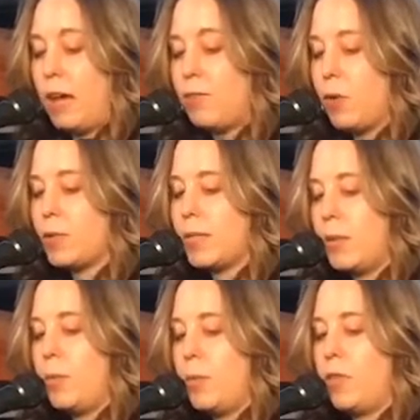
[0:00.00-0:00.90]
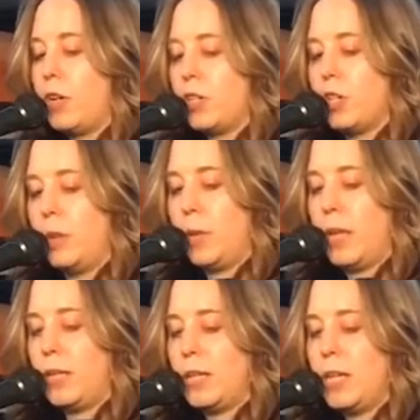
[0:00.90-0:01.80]
I vote sleepover, she
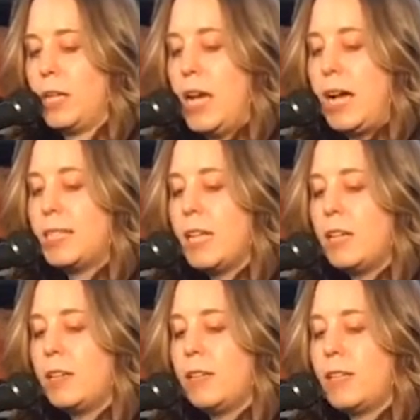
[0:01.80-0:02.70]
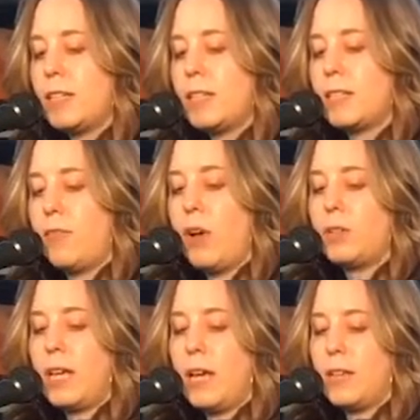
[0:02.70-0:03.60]
emailed. I sent her links of
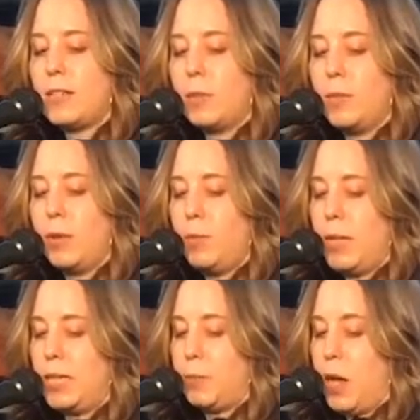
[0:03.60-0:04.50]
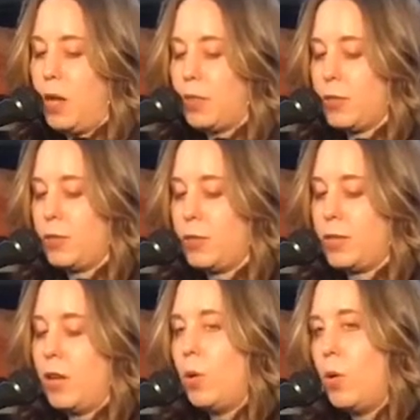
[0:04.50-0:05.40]
hotels and B&Bs but also
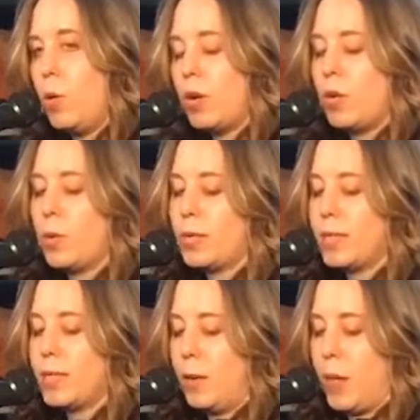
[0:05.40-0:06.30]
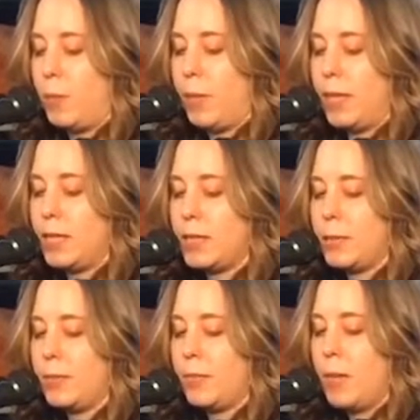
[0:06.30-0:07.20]
said, "Or you can stay at my place."
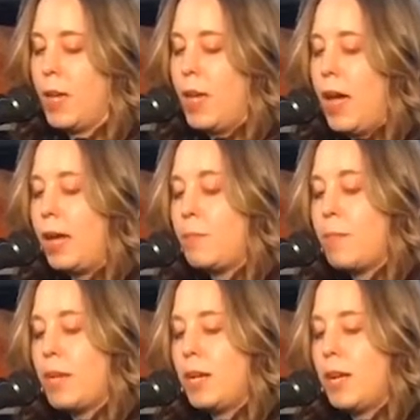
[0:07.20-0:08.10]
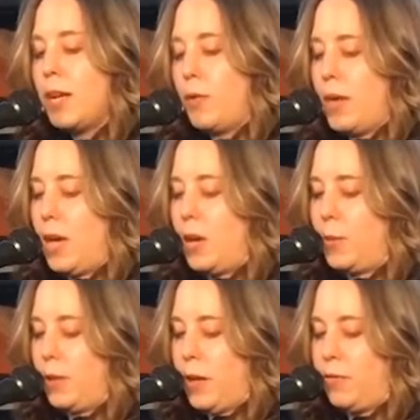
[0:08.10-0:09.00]
I admitted I only had a
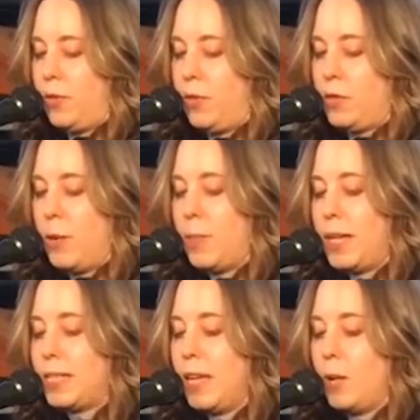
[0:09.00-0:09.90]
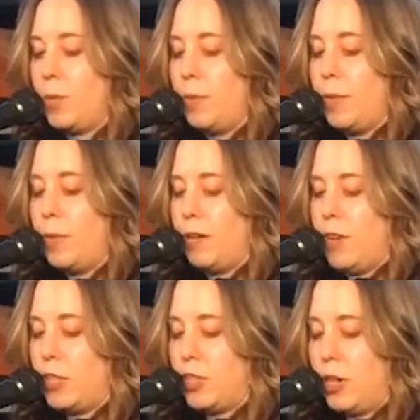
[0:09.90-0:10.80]
pull-out futon, but I said it would be an
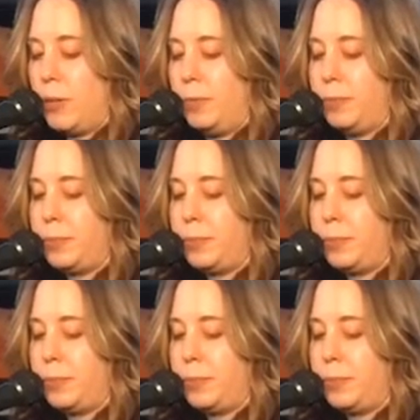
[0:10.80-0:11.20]
adventure.